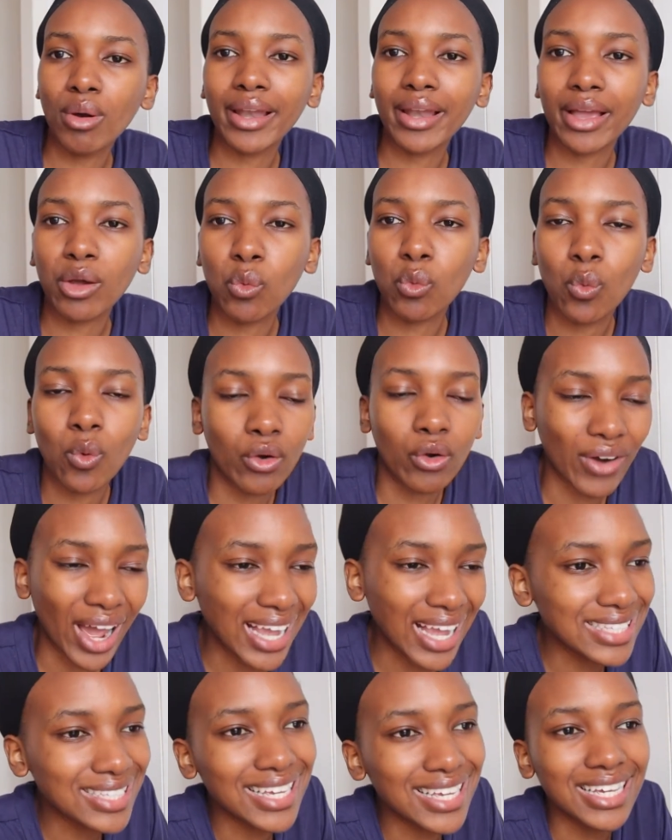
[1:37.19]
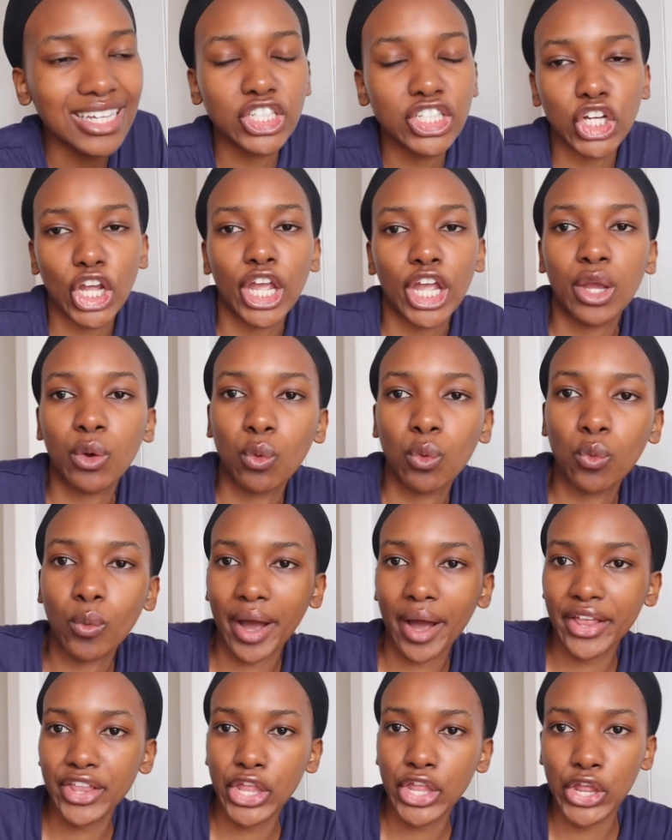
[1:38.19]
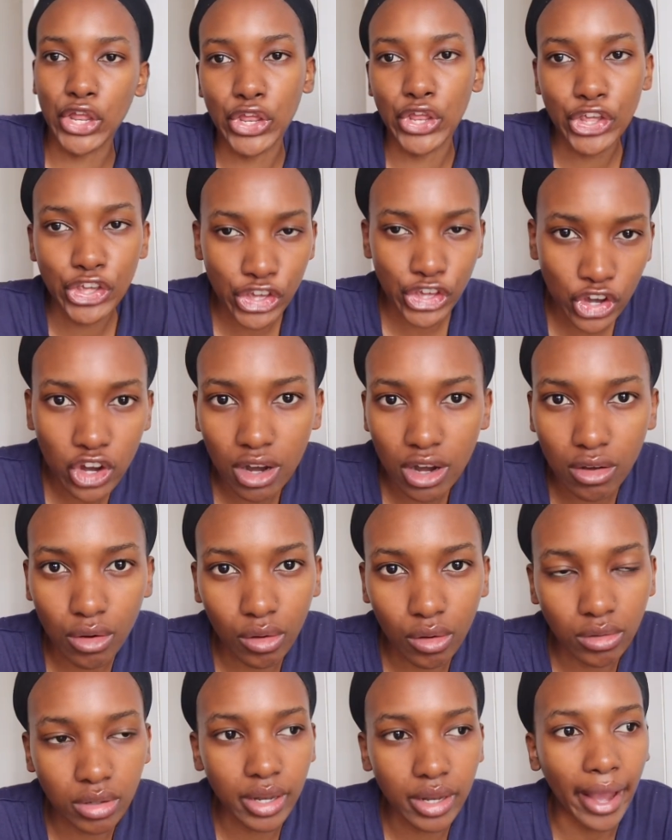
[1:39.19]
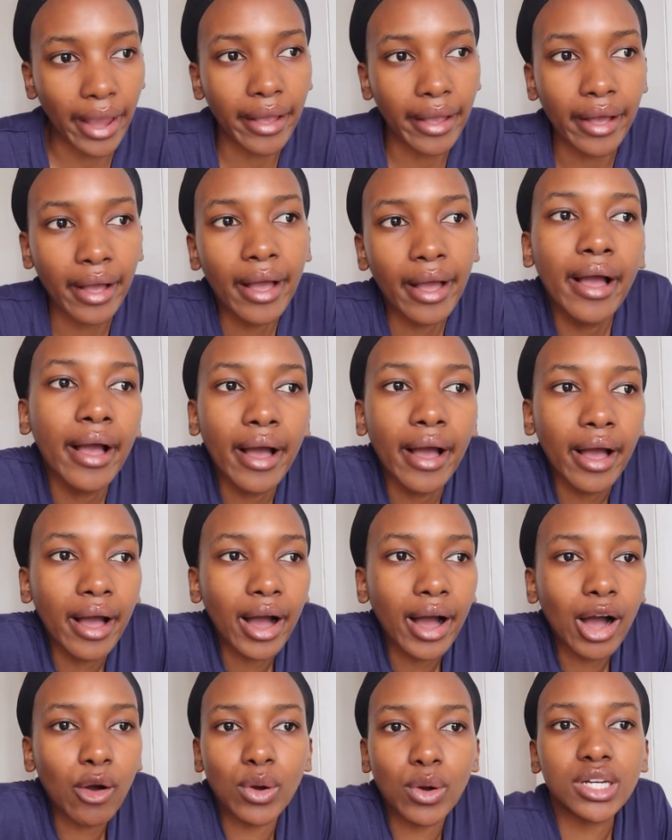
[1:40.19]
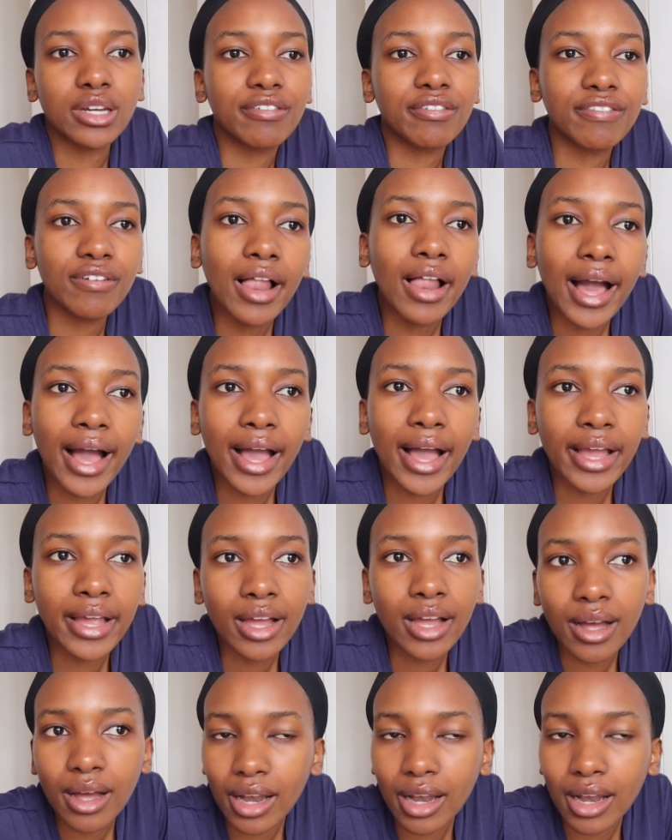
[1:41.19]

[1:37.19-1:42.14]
like writing Jay one year goal, like I wanna fly,